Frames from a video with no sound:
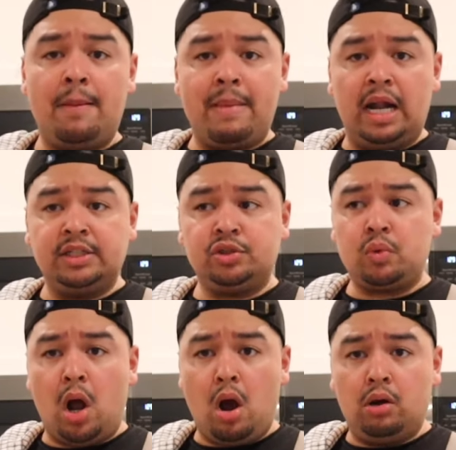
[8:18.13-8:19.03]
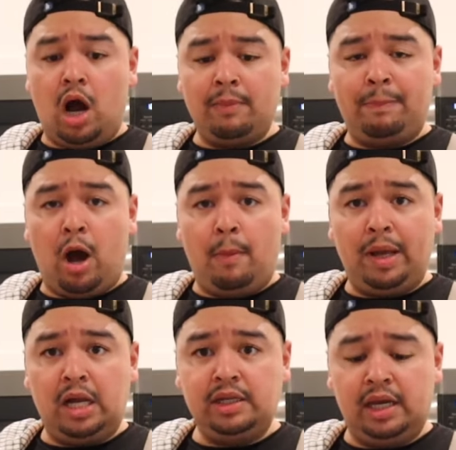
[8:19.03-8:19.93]
I'm mighty strong, call me Paul
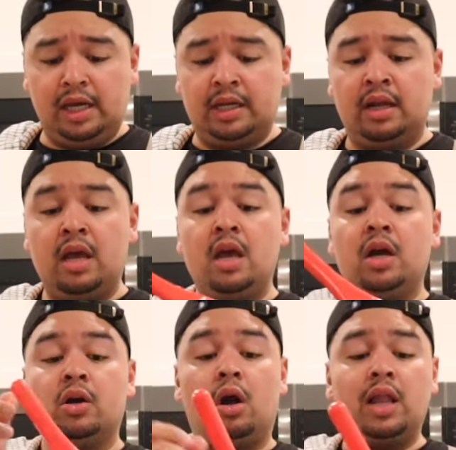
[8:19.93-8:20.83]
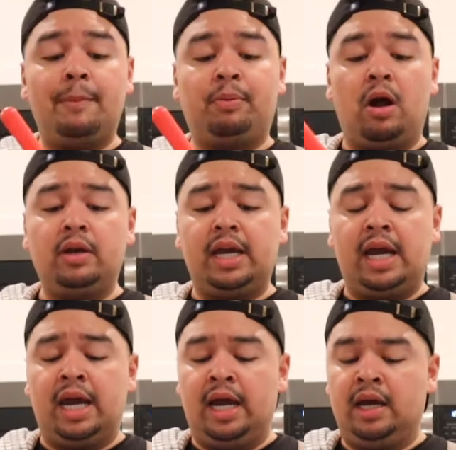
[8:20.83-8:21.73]
Bunyan. Girl, I broke
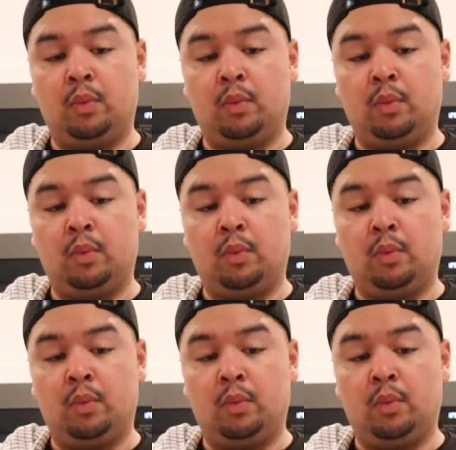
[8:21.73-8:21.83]
it.